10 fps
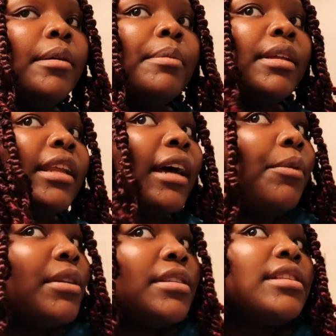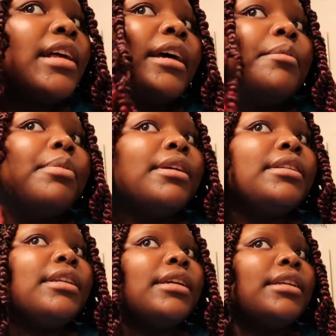But like once it's like
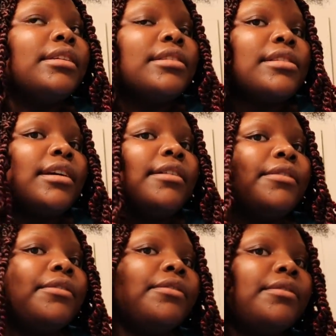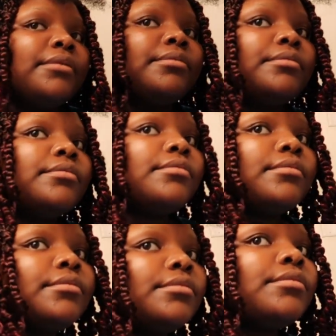blended in and stuff,
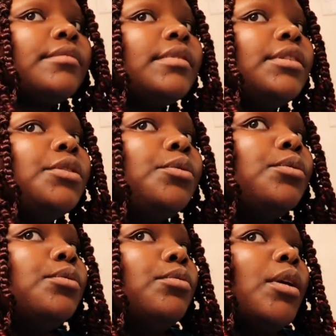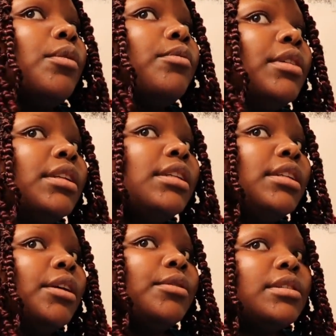you won't really
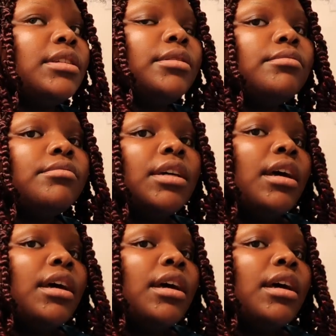notice it.